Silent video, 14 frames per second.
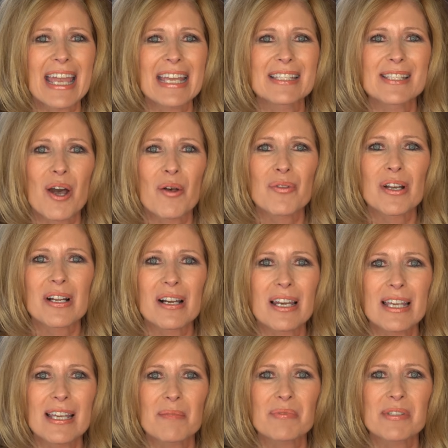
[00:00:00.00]
and so the
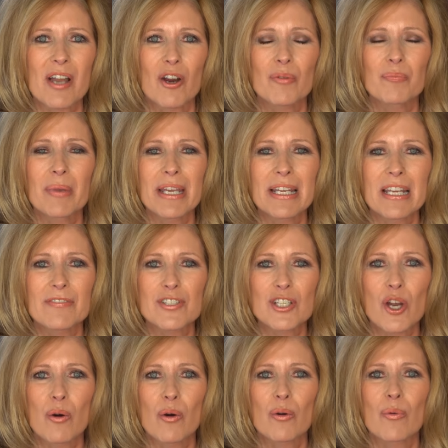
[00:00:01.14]
clips aren't big enough to
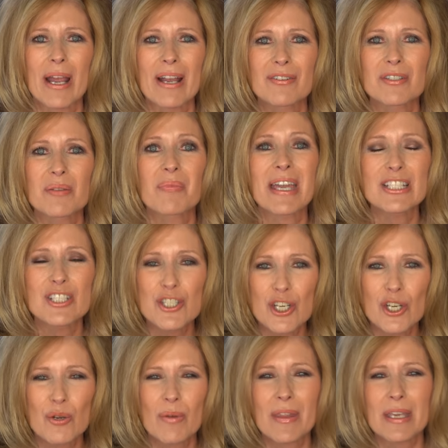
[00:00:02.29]
go around, and they
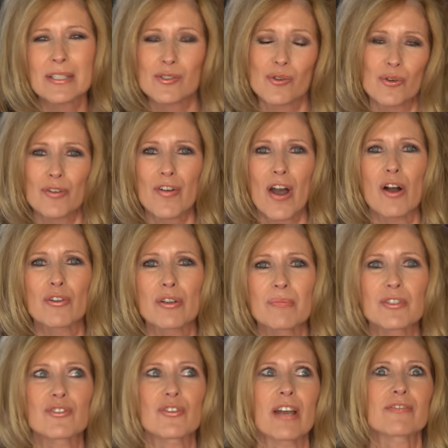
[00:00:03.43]
do, and they sort of hold them,
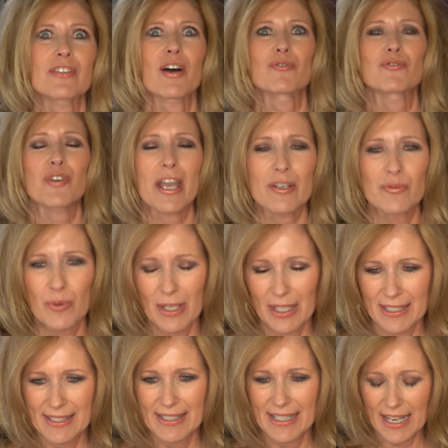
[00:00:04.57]
but you have to hold your head really
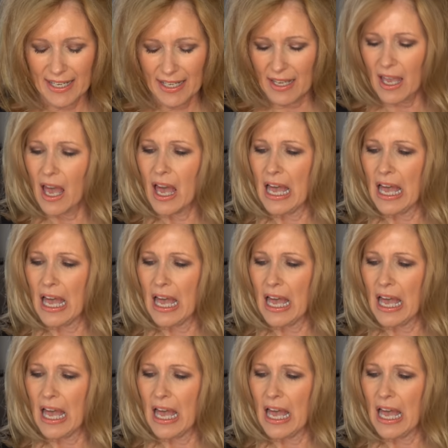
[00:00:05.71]
steady.